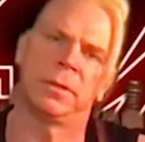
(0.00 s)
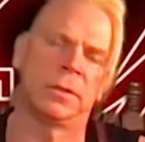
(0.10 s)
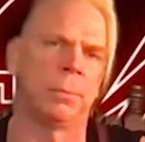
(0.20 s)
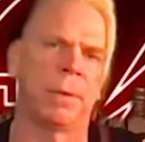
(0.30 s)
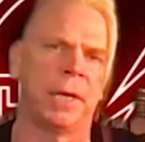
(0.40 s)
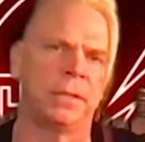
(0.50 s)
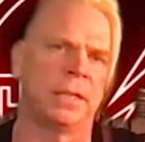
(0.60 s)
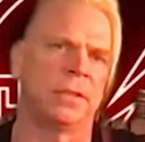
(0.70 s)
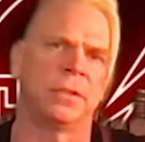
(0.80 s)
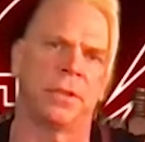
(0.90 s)
depends
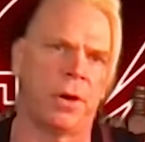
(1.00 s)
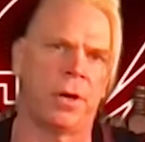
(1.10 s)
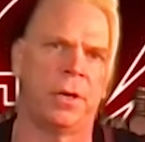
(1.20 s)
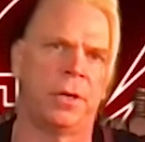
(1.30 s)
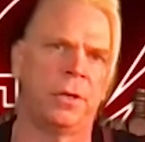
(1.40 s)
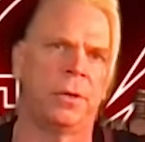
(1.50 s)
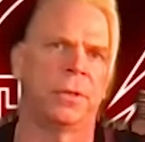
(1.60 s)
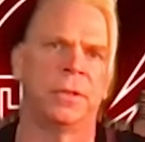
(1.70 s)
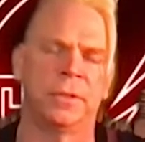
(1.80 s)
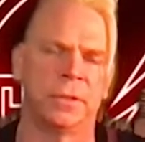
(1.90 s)
on the song,
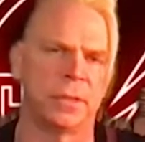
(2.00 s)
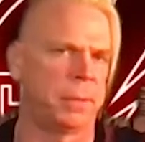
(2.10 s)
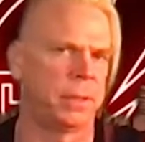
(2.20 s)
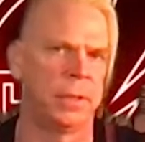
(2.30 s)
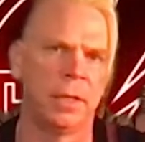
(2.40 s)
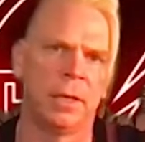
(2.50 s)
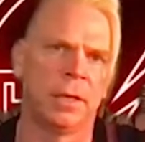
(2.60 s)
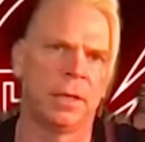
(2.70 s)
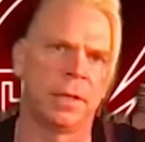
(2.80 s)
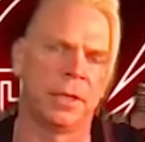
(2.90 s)
or is there something
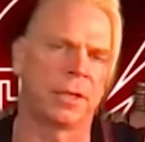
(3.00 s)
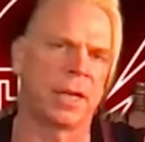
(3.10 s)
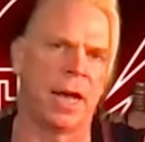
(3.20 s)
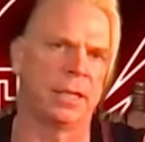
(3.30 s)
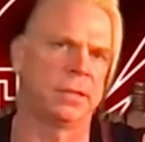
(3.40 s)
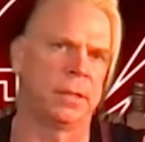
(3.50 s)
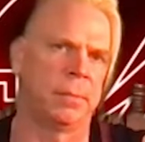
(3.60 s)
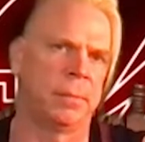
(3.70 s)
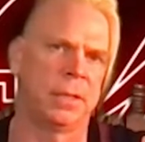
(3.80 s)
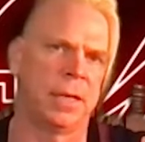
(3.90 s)
that you're cognizant
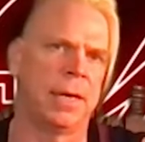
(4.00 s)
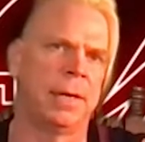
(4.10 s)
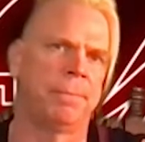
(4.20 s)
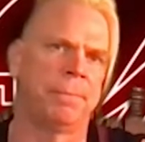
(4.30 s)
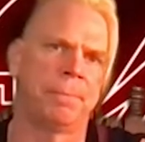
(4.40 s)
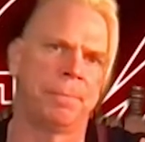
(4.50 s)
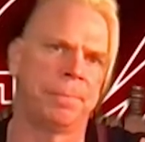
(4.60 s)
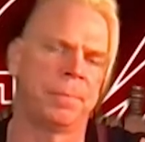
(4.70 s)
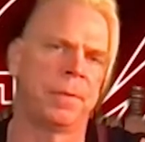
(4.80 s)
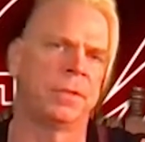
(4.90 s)
about that?
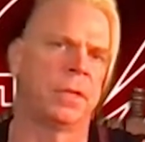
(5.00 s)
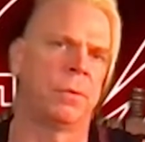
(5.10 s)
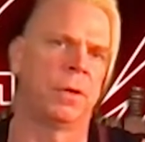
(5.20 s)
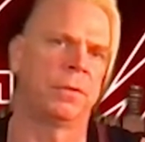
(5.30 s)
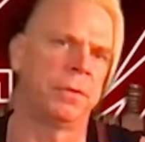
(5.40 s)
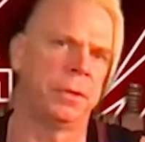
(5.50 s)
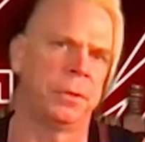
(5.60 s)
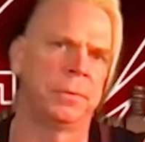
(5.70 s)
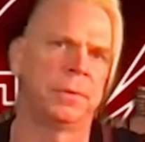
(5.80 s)
How does that work for you?